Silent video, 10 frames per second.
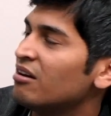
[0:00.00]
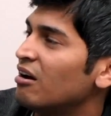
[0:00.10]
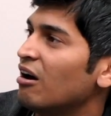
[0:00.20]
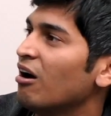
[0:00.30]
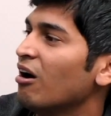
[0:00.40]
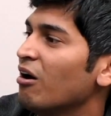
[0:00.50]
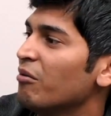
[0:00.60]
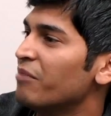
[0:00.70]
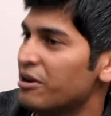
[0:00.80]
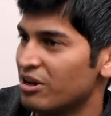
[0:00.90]

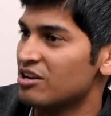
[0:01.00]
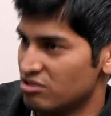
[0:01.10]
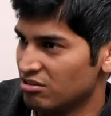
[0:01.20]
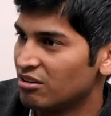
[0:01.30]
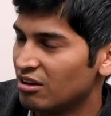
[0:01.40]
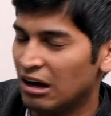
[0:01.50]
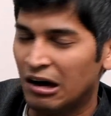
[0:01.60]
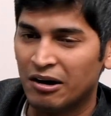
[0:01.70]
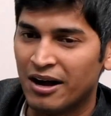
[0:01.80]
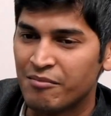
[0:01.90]
education.
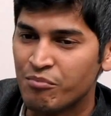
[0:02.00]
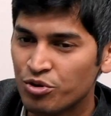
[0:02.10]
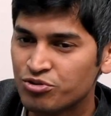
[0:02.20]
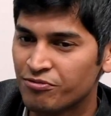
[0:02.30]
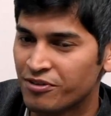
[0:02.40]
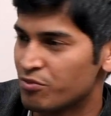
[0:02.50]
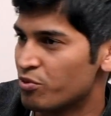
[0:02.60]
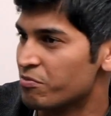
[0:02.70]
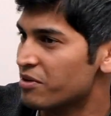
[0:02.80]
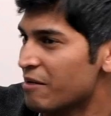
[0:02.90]
And most of it
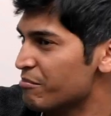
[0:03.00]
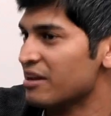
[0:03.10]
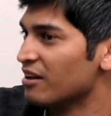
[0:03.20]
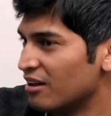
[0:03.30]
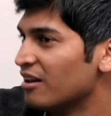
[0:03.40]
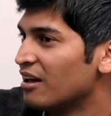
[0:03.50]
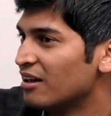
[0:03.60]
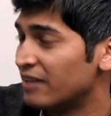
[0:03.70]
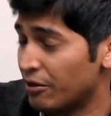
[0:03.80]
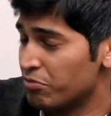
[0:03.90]
would be MBA.
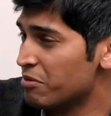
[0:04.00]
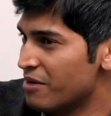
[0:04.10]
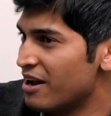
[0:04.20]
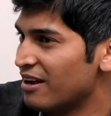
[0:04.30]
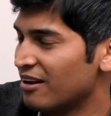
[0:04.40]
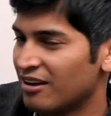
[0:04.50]
That would be my